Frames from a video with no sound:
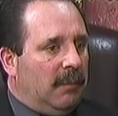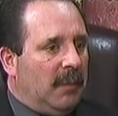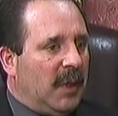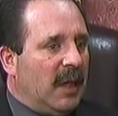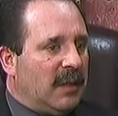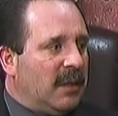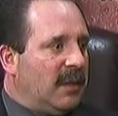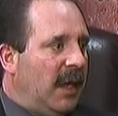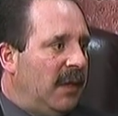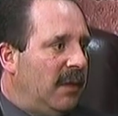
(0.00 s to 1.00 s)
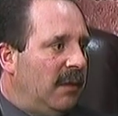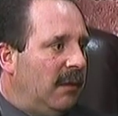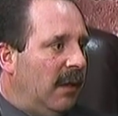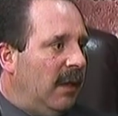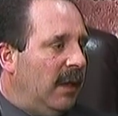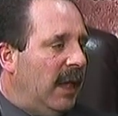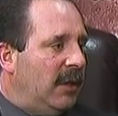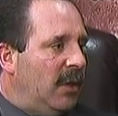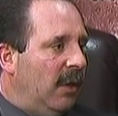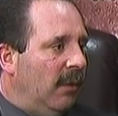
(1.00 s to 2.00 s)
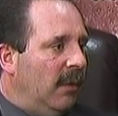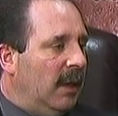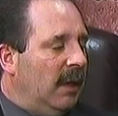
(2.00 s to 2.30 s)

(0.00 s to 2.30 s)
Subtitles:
Because the state thought of that too.